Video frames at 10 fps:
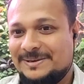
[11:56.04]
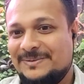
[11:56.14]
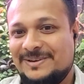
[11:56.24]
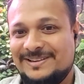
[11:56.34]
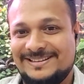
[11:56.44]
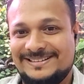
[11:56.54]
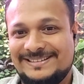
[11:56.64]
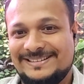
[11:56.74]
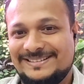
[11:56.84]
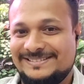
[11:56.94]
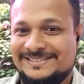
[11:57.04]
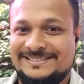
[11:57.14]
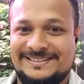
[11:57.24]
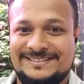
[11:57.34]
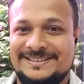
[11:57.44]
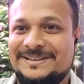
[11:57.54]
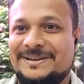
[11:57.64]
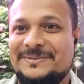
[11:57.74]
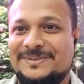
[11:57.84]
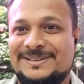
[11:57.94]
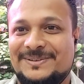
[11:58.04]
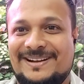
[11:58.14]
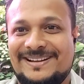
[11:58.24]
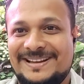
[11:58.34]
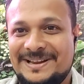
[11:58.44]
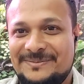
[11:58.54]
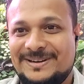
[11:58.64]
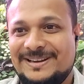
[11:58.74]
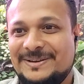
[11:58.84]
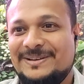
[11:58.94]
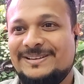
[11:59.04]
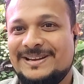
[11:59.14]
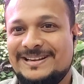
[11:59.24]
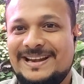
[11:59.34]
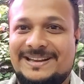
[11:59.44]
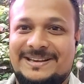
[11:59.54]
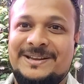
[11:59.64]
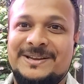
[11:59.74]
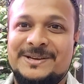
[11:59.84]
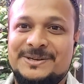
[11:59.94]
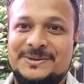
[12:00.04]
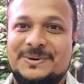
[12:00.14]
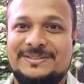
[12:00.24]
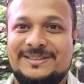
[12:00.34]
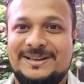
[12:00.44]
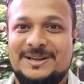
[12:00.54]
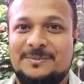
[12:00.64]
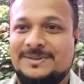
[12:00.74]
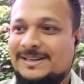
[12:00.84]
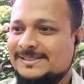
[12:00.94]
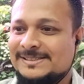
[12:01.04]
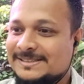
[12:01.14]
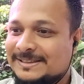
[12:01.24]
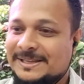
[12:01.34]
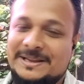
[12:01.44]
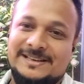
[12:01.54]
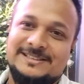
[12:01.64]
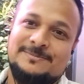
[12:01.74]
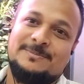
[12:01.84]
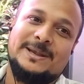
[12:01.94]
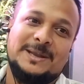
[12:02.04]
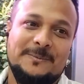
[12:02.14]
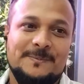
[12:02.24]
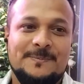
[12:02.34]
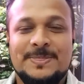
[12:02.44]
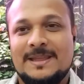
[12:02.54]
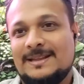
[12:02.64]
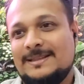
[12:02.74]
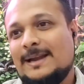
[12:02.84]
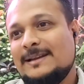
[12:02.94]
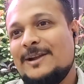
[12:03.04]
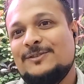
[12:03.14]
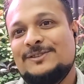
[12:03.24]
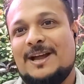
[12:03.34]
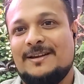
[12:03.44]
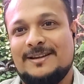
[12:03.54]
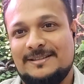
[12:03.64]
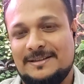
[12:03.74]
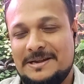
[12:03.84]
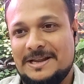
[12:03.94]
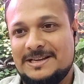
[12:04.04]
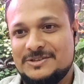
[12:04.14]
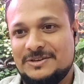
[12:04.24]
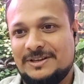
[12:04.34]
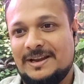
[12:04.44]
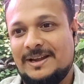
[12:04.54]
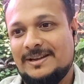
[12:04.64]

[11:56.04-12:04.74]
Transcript: hey, you know what, you 600 rupees to aa gaya, but you can get 2 or 3 cups. I just didn't think. I just picked up, and that kind of started the entire journey,